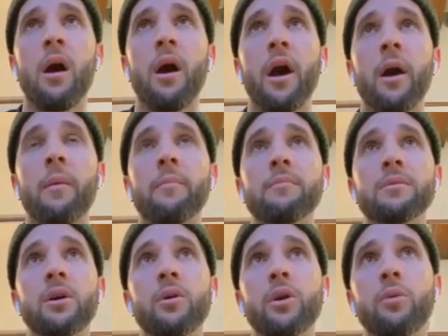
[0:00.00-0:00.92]

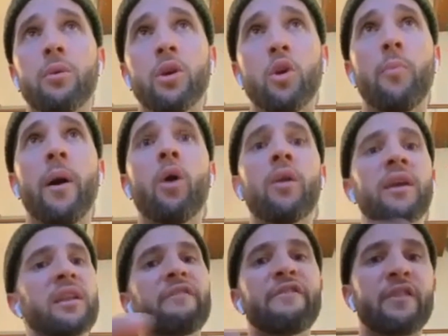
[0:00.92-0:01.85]
So you're
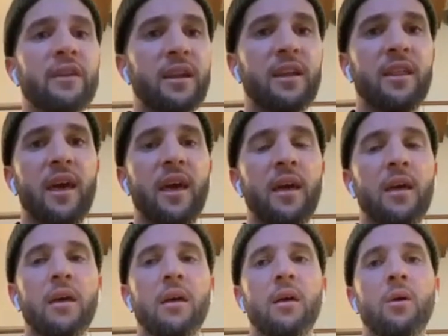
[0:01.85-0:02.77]
bowling differently there.
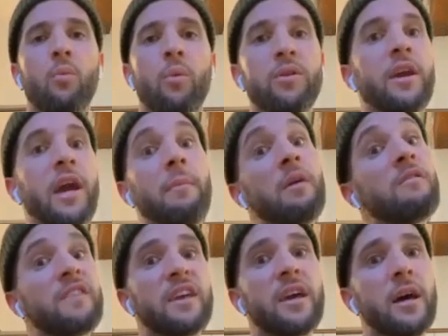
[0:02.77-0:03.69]
When you come
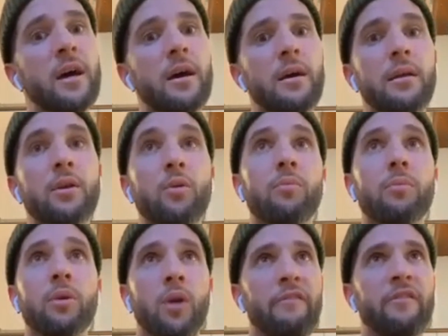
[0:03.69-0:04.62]
over here,
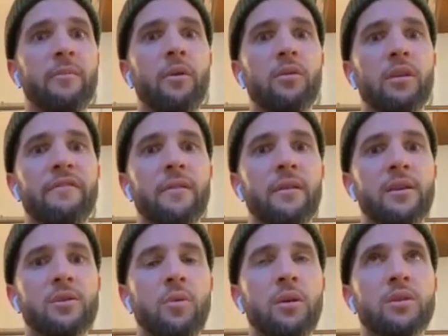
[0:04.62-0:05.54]
you have to bowl differently
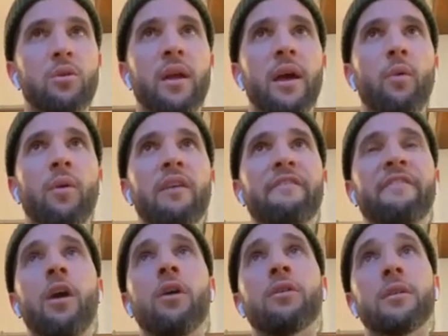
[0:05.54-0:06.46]
as well. So like what I
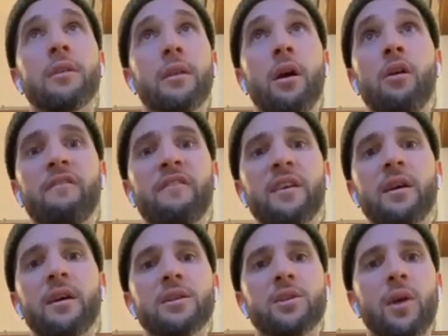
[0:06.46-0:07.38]
found over
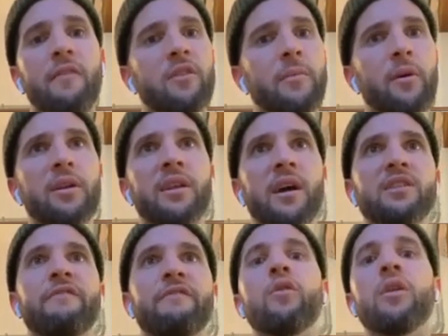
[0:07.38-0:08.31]
here is you have to bowl a
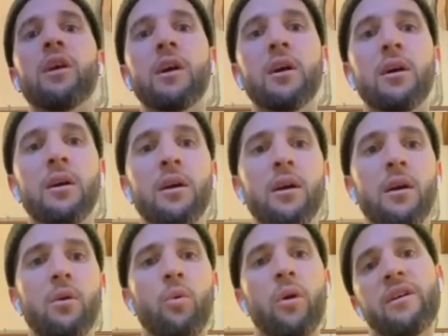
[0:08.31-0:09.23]
touch fuller.
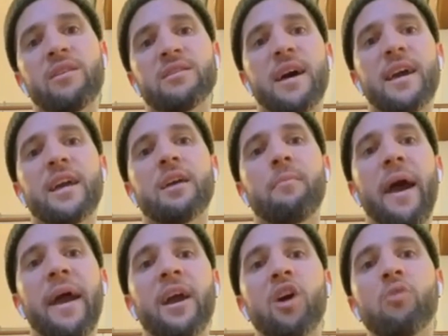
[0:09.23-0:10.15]
Whereas like
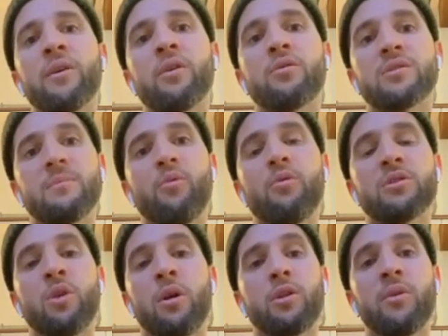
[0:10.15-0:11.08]
back home, because the
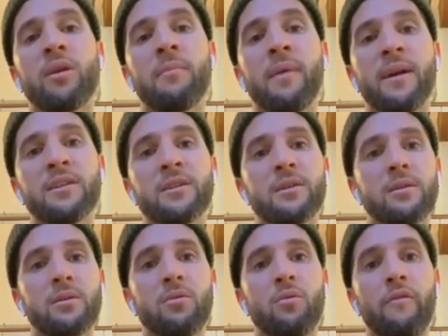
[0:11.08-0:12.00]
ball's not doing much
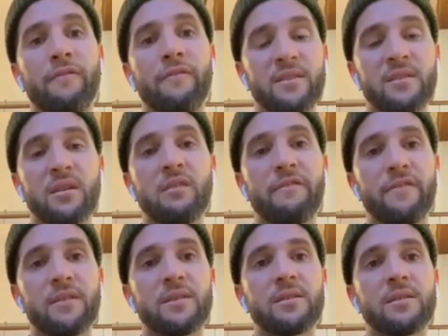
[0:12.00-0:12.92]
off the
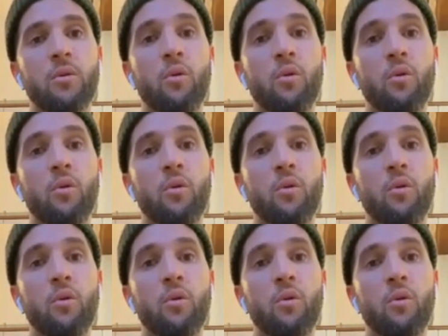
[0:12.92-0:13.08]
surface